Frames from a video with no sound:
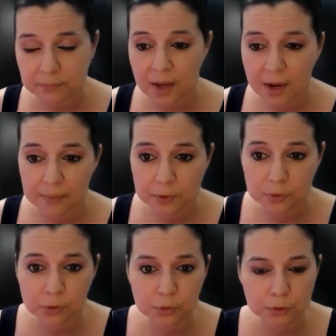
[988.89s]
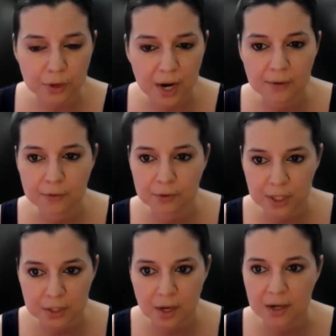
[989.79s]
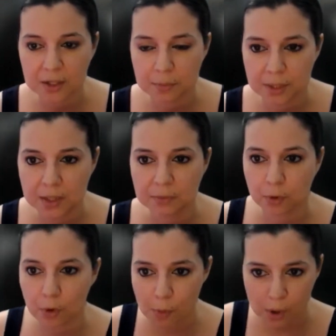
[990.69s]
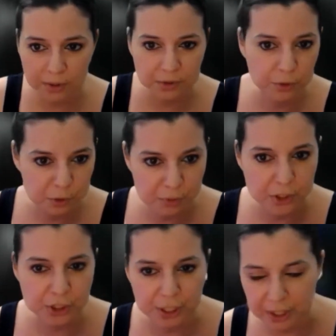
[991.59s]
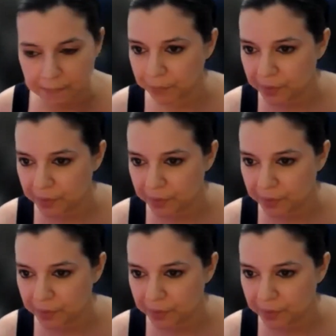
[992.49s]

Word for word: Yeah, use Google Drive, create a document, throw them all into a spreadsheet.